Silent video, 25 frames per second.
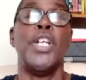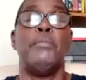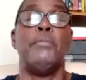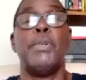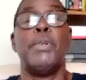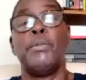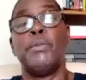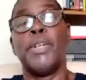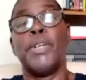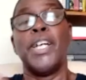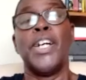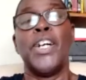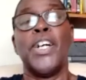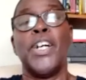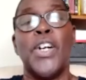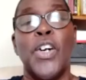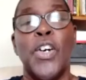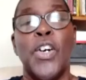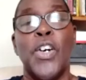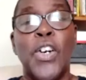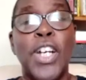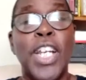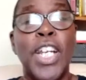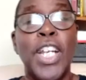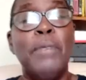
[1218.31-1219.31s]
but
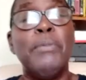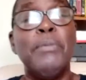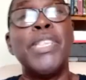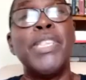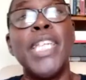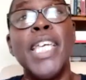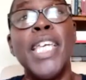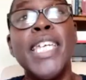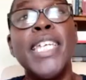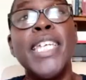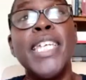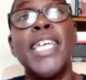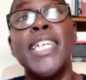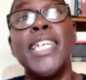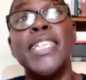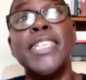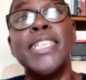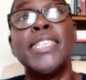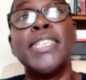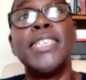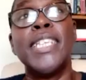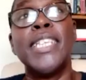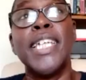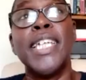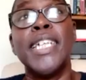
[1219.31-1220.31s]
all I'm saying
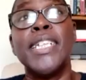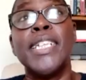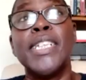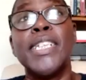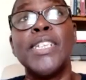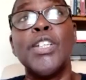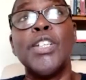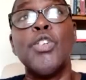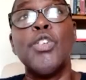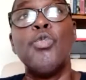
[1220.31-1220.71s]
is that